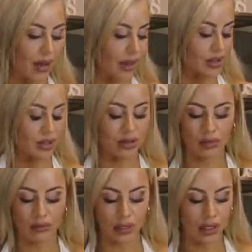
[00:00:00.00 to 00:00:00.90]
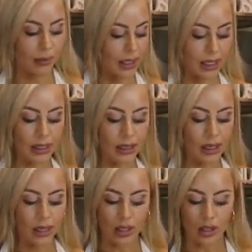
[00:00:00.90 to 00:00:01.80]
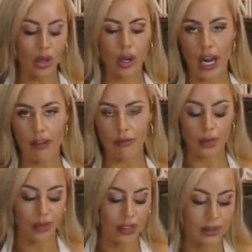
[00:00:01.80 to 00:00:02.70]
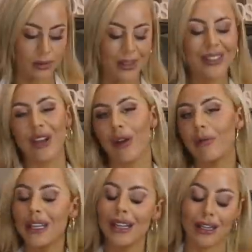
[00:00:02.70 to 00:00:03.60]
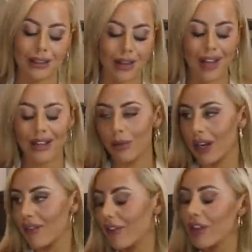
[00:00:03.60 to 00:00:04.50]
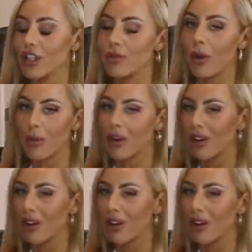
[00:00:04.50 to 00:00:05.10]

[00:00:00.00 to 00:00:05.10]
That's really weird. You gotta have them crisp. No, I'm kidding, like whatever floats your boat, but